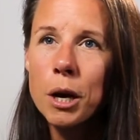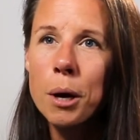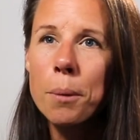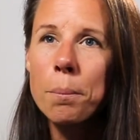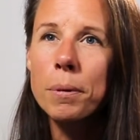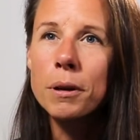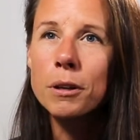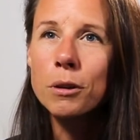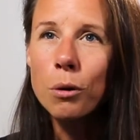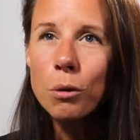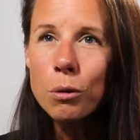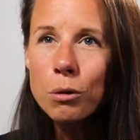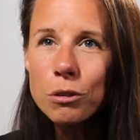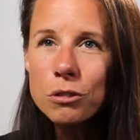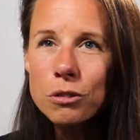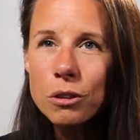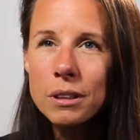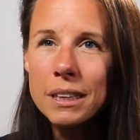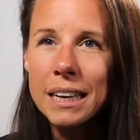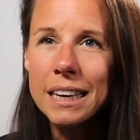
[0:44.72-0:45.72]
But
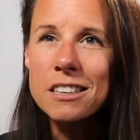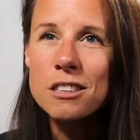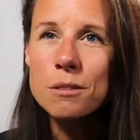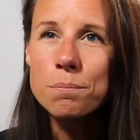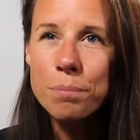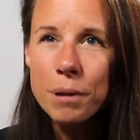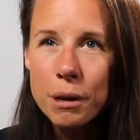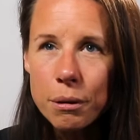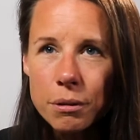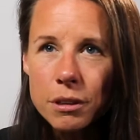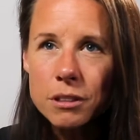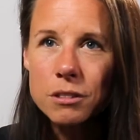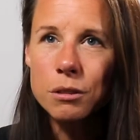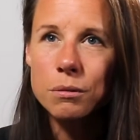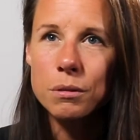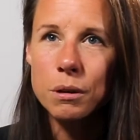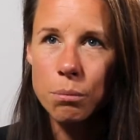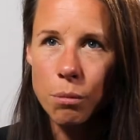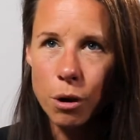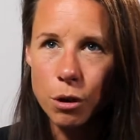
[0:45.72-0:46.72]
also the experience of
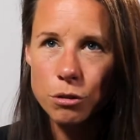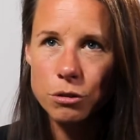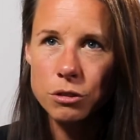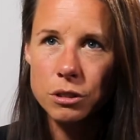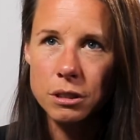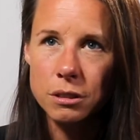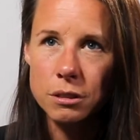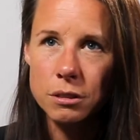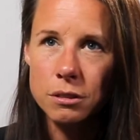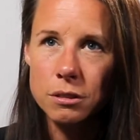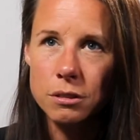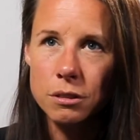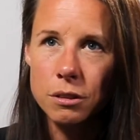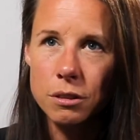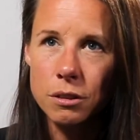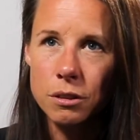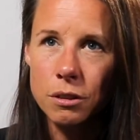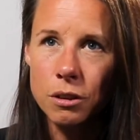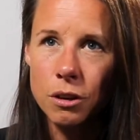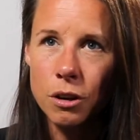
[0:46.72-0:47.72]
emotions,
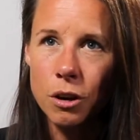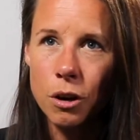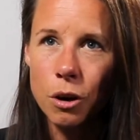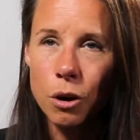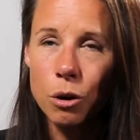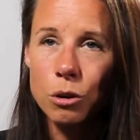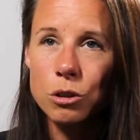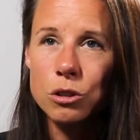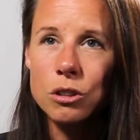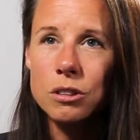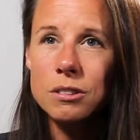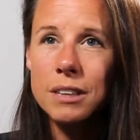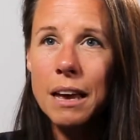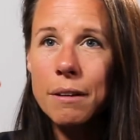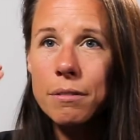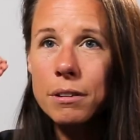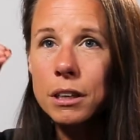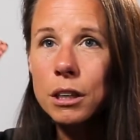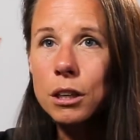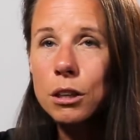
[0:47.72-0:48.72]
or just
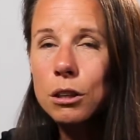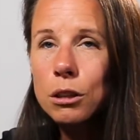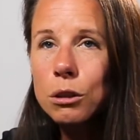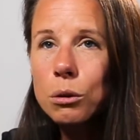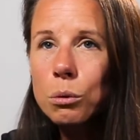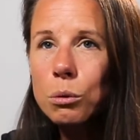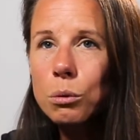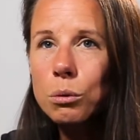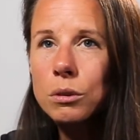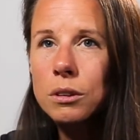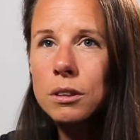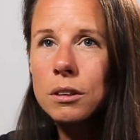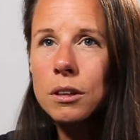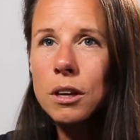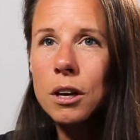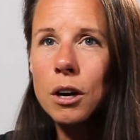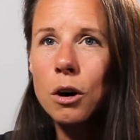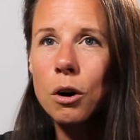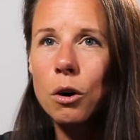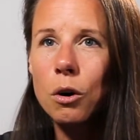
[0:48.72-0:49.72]
having a thought,
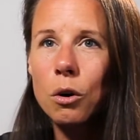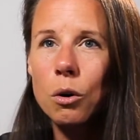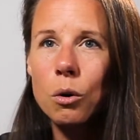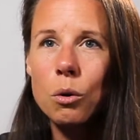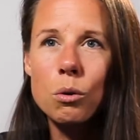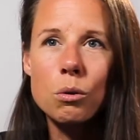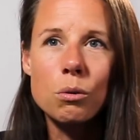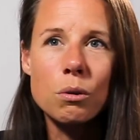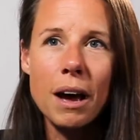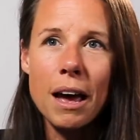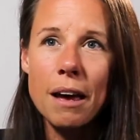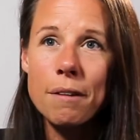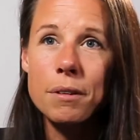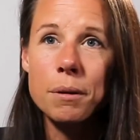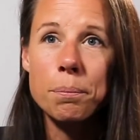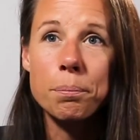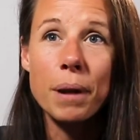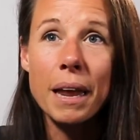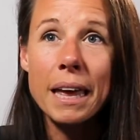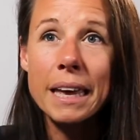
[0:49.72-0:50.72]
or
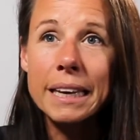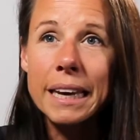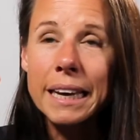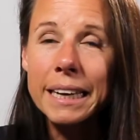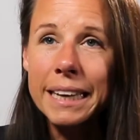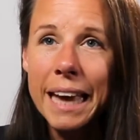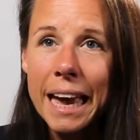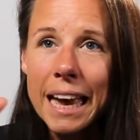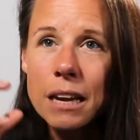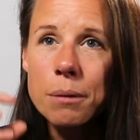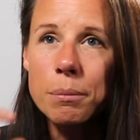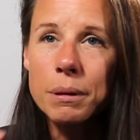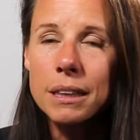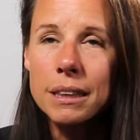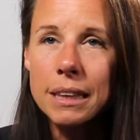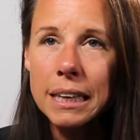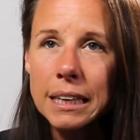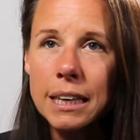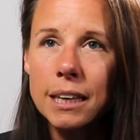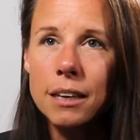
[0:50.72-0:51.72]
playing a game and
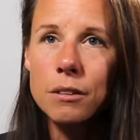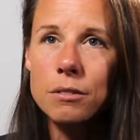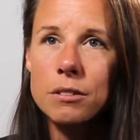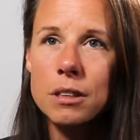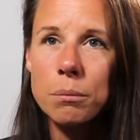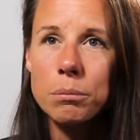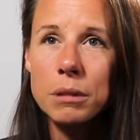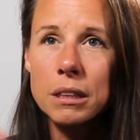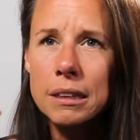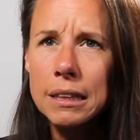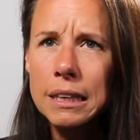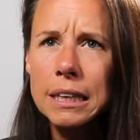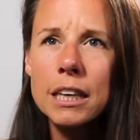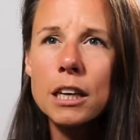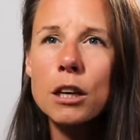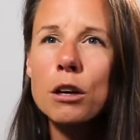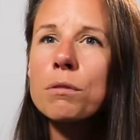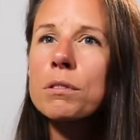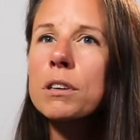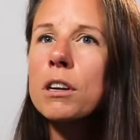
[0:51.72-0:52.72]
thinking of something,
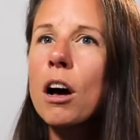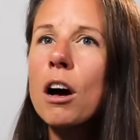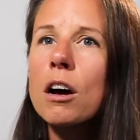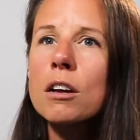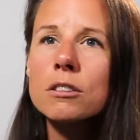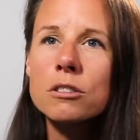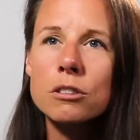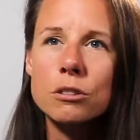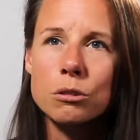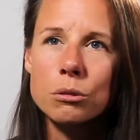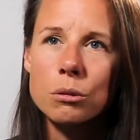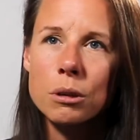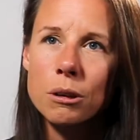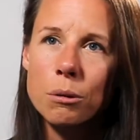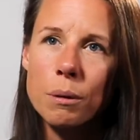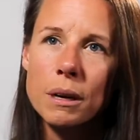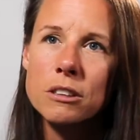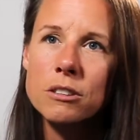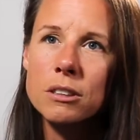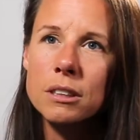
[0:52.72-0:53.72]
thinking of an answer to a
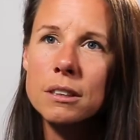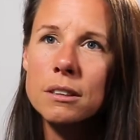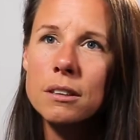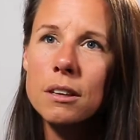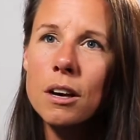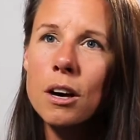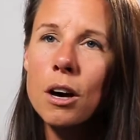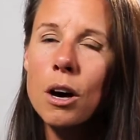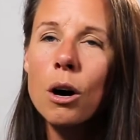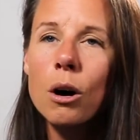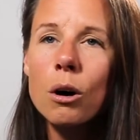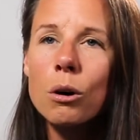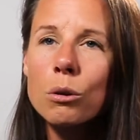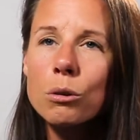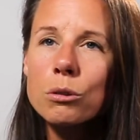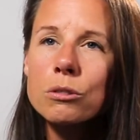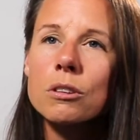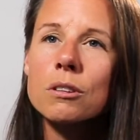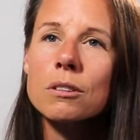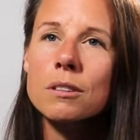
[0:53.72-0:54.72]
question,
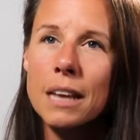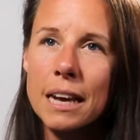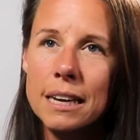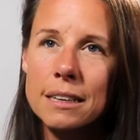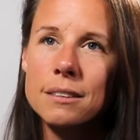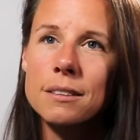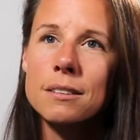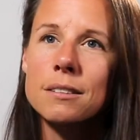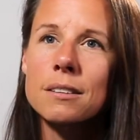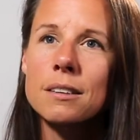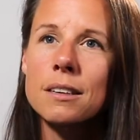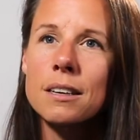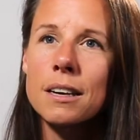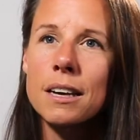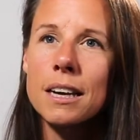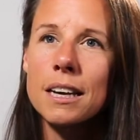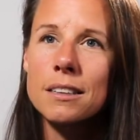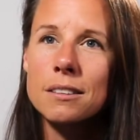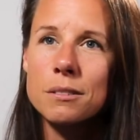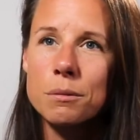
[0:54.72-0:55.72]
also that
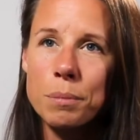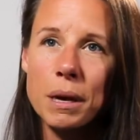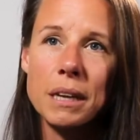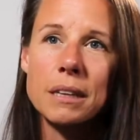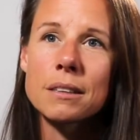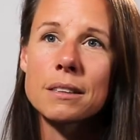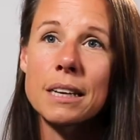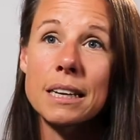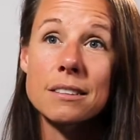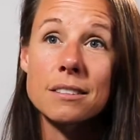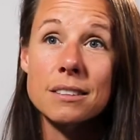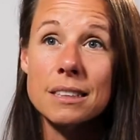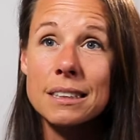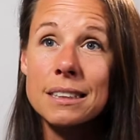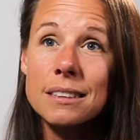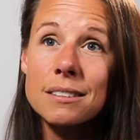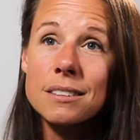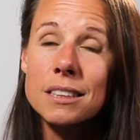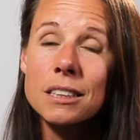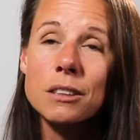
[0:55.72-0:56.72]
is better than sitting
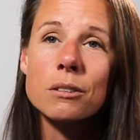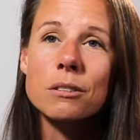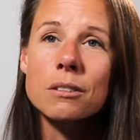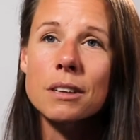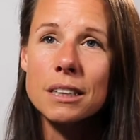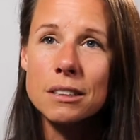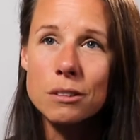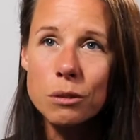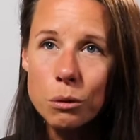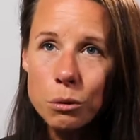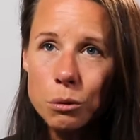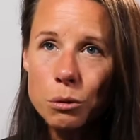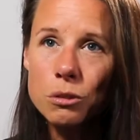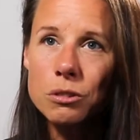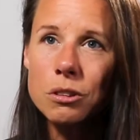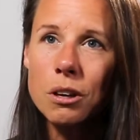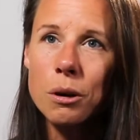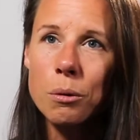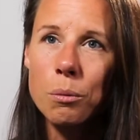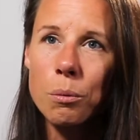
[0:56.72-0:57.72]
still. It's
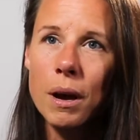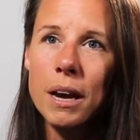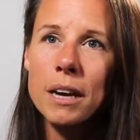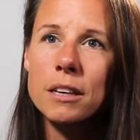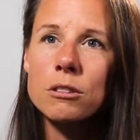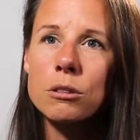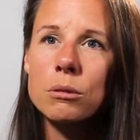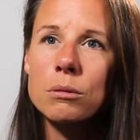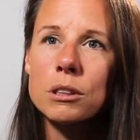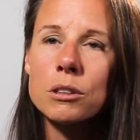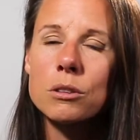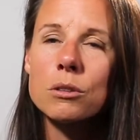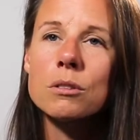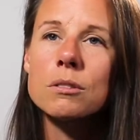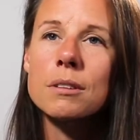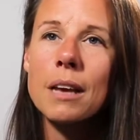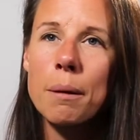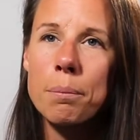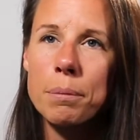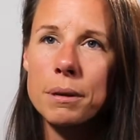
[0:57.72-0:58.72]
also a way to reduce
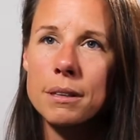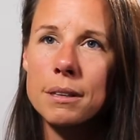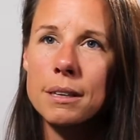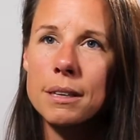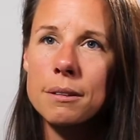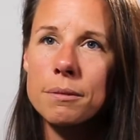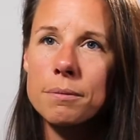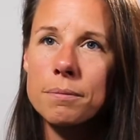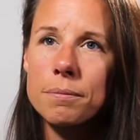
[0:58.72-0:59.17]
apathy.